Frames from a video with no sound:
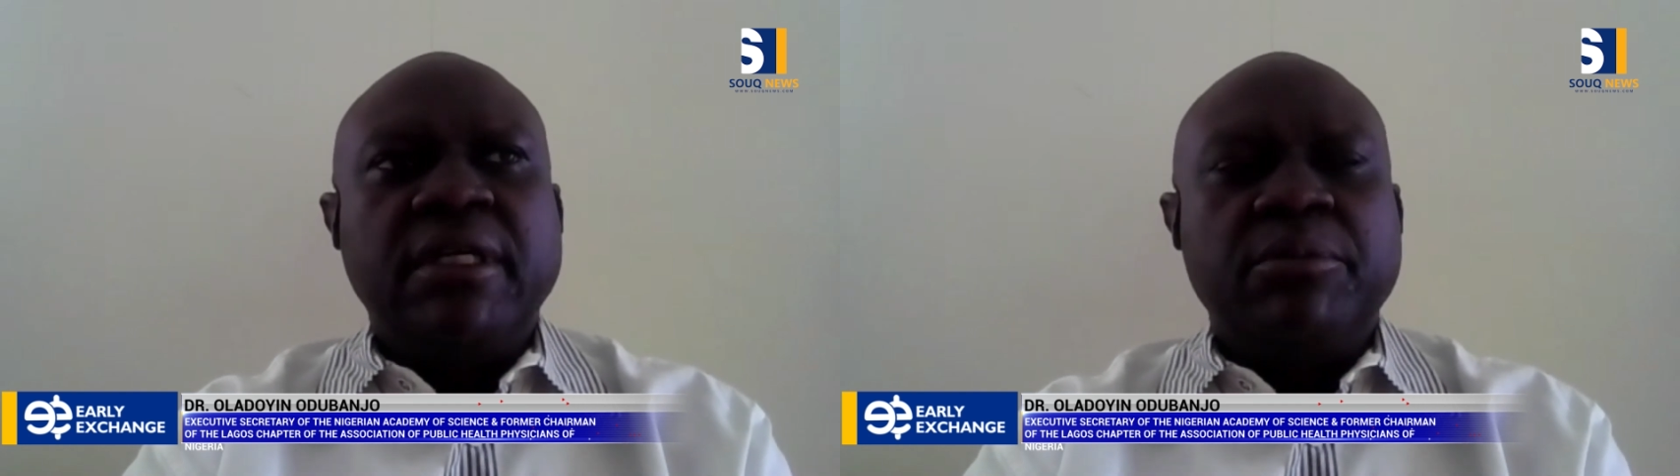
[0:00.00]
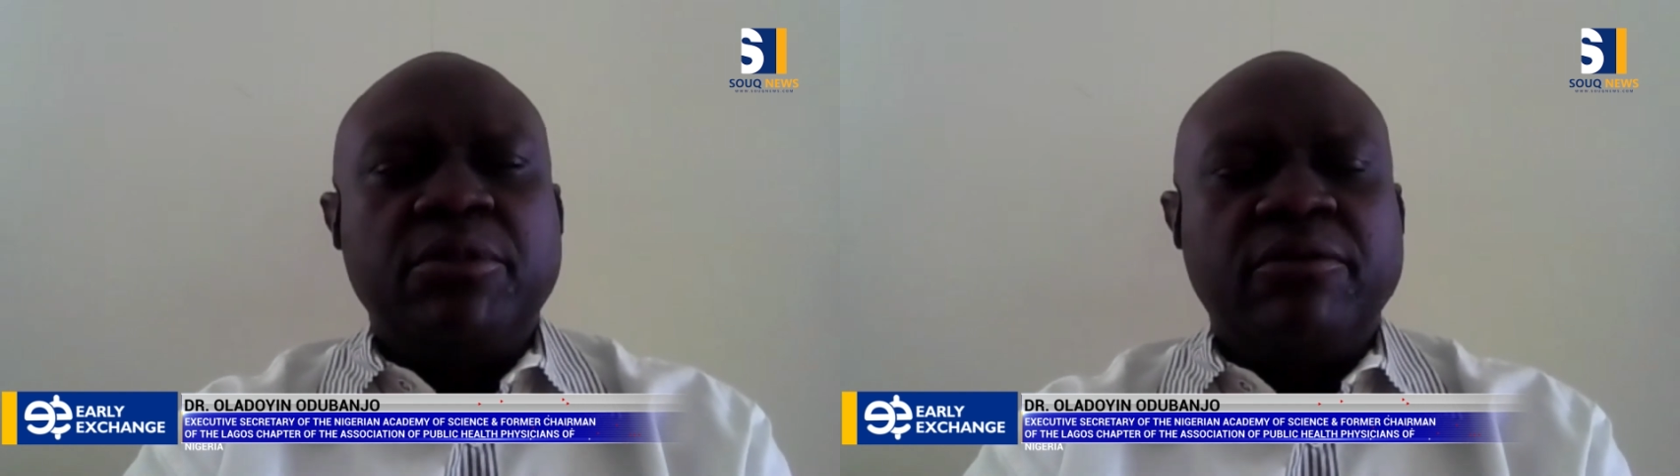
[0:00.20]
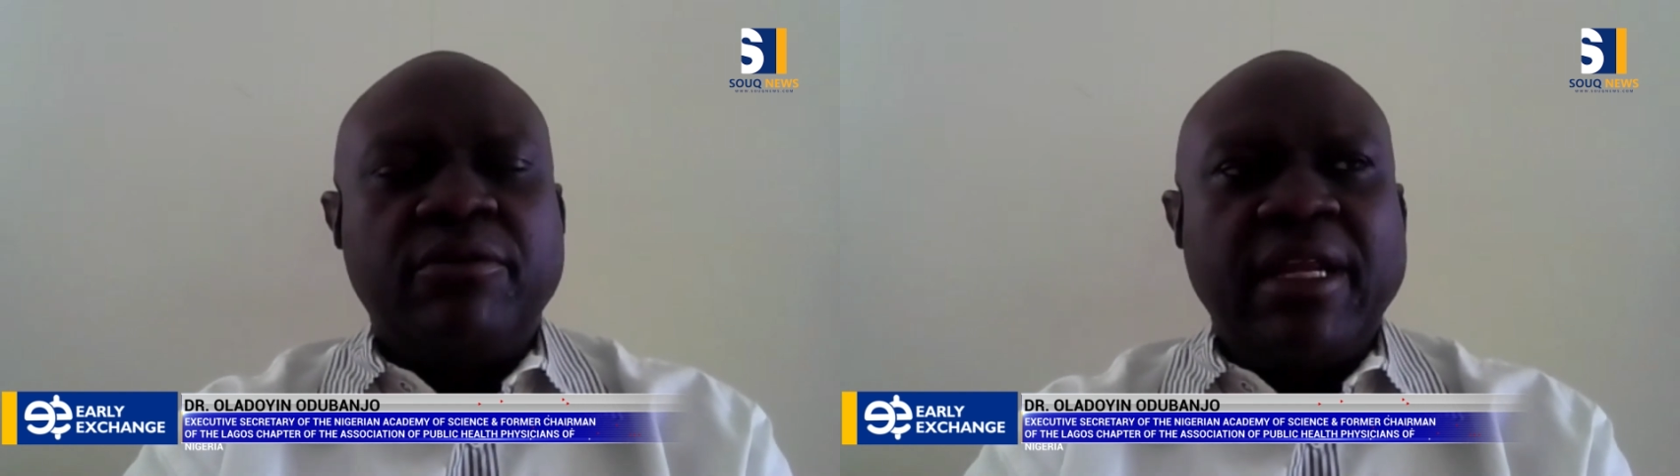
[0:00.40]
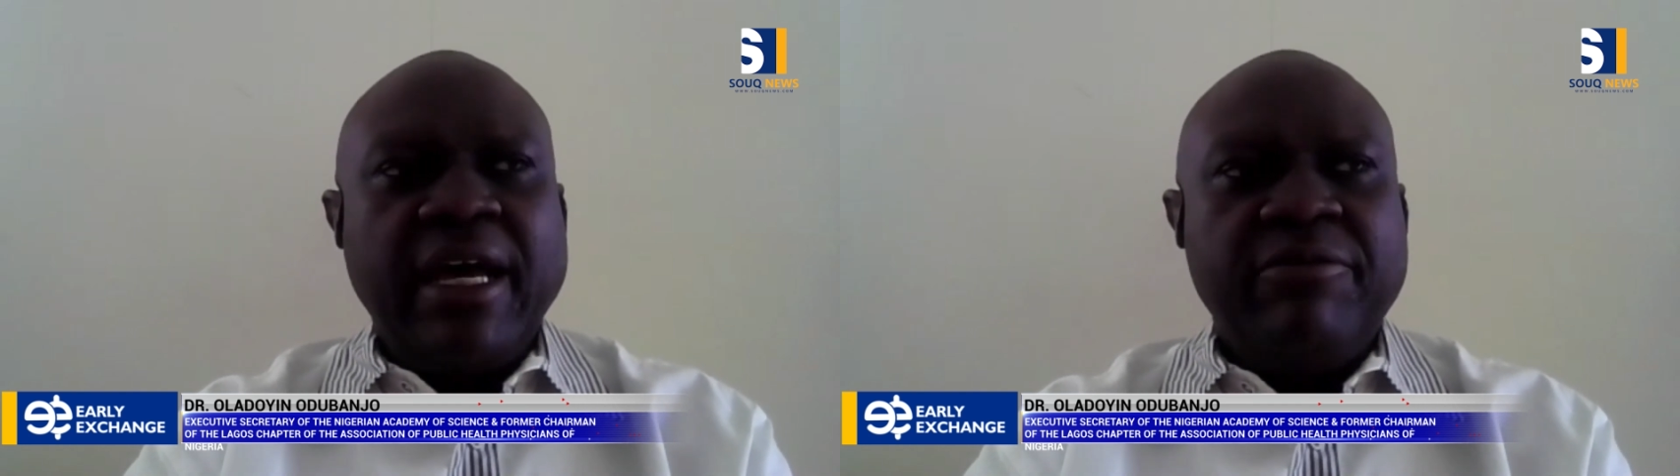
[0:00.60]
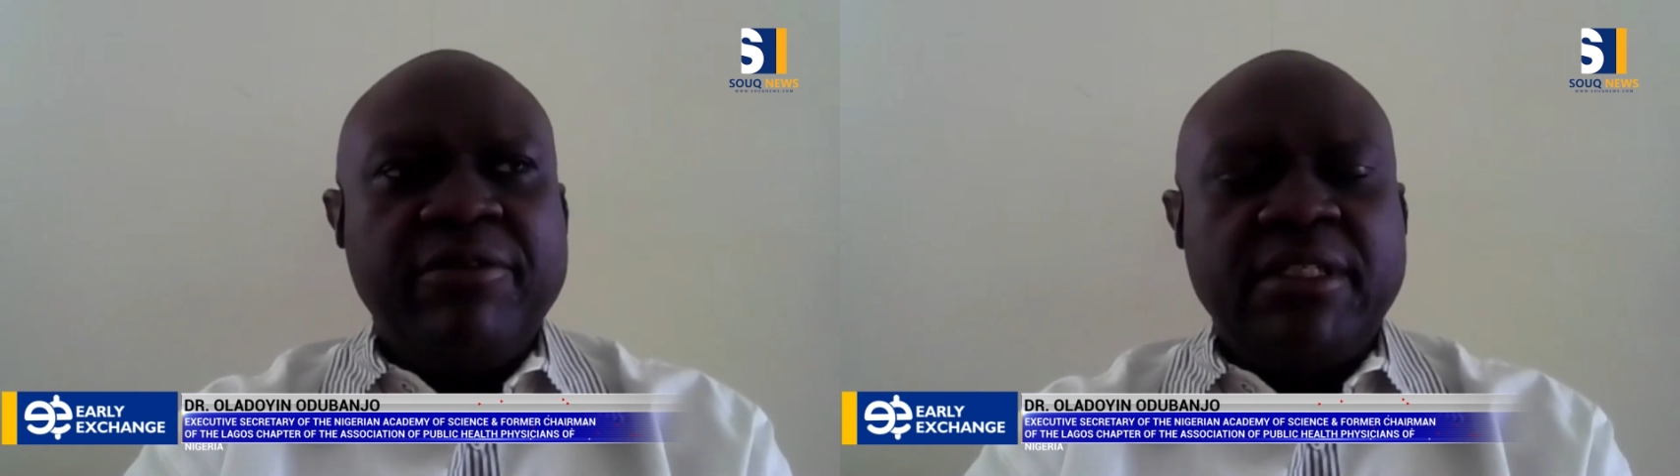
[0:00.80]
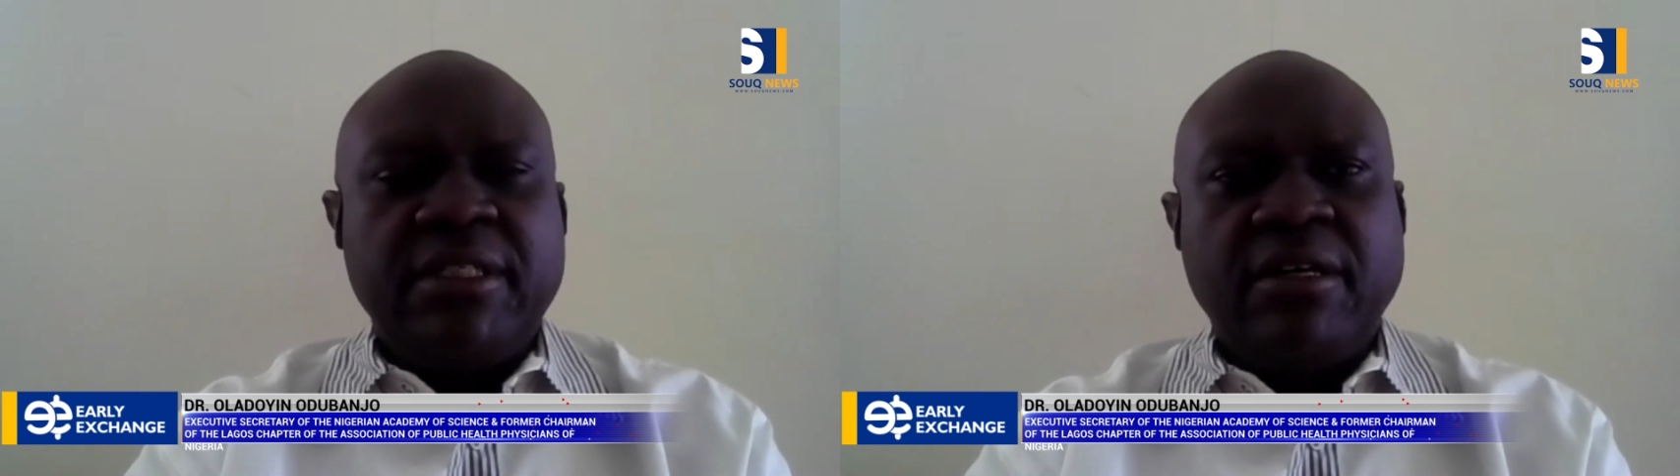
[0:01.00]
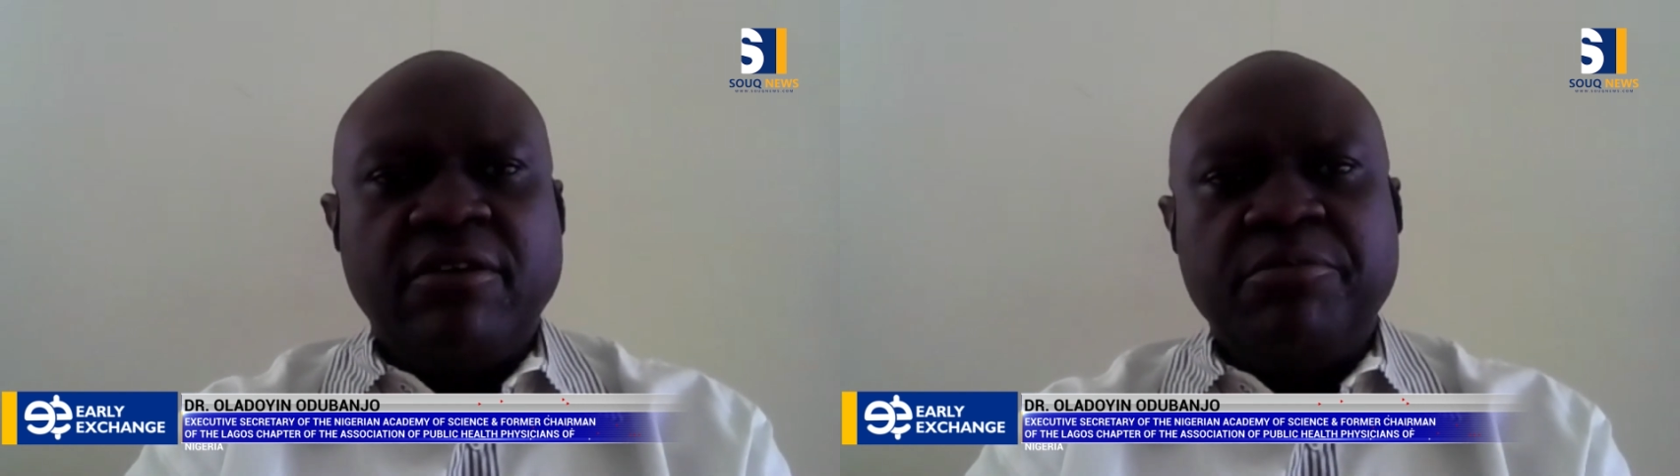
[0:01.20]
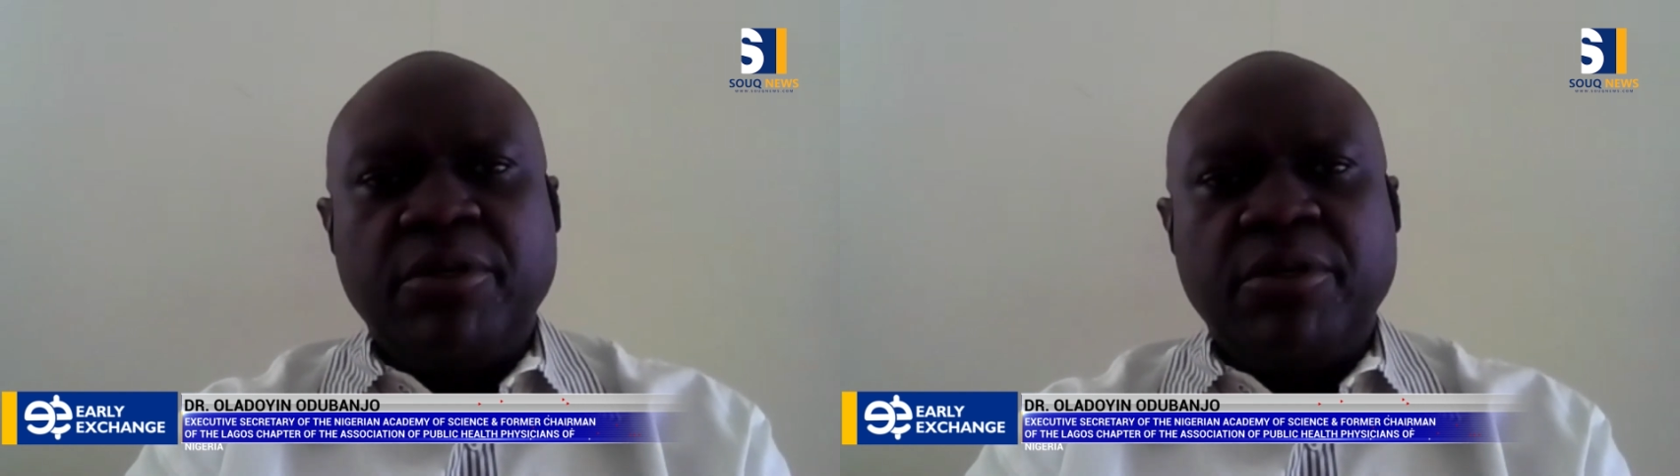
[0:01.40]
terms of life itself,